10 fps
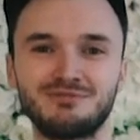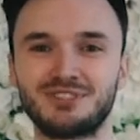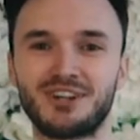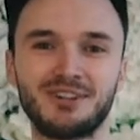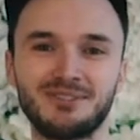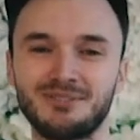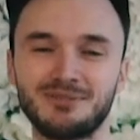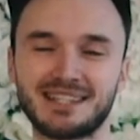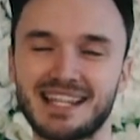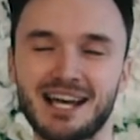though
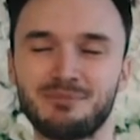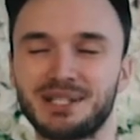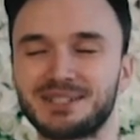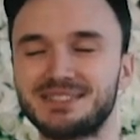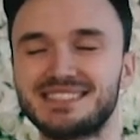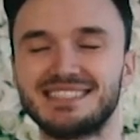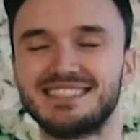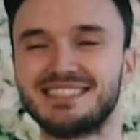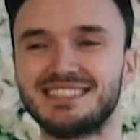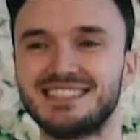with that because
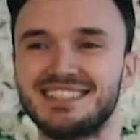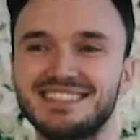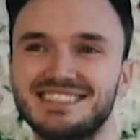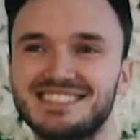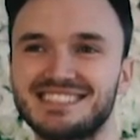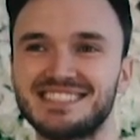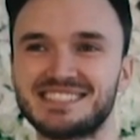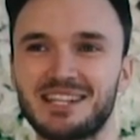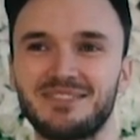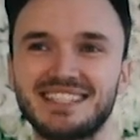you it's it's
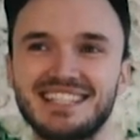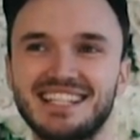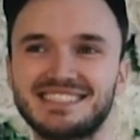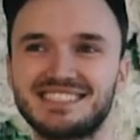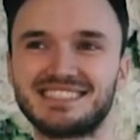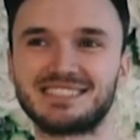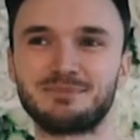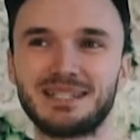something that's just a